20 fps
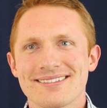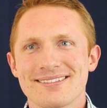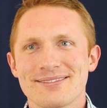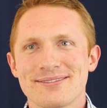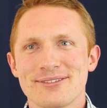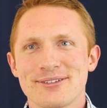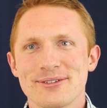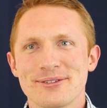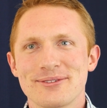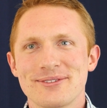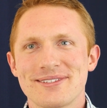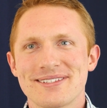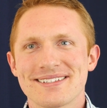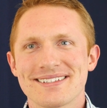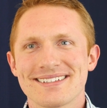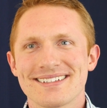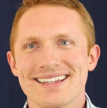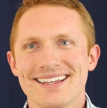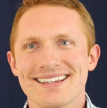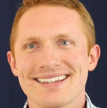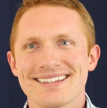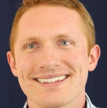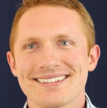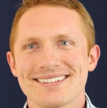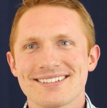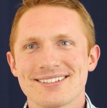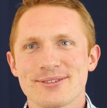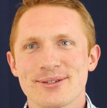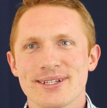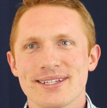foods like
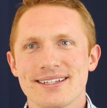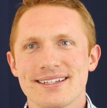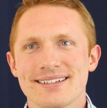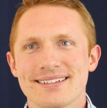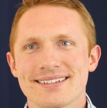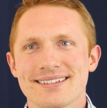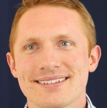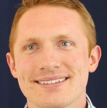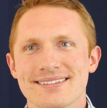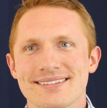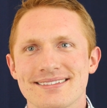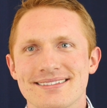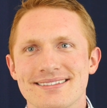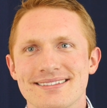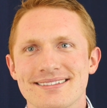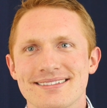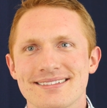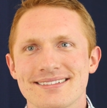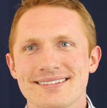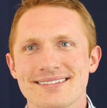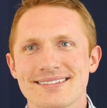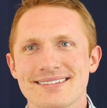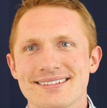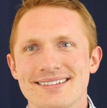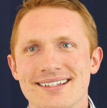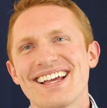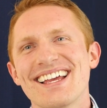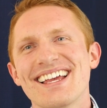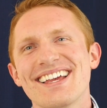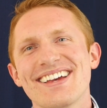Twinkies, and
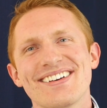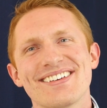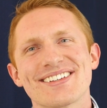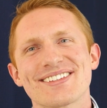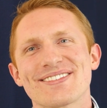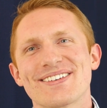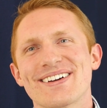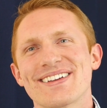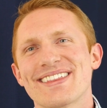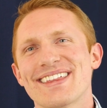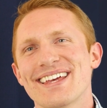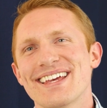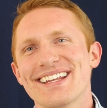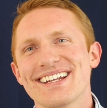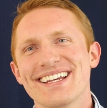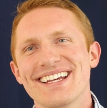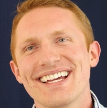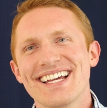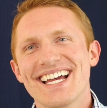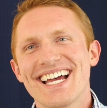it was worth it.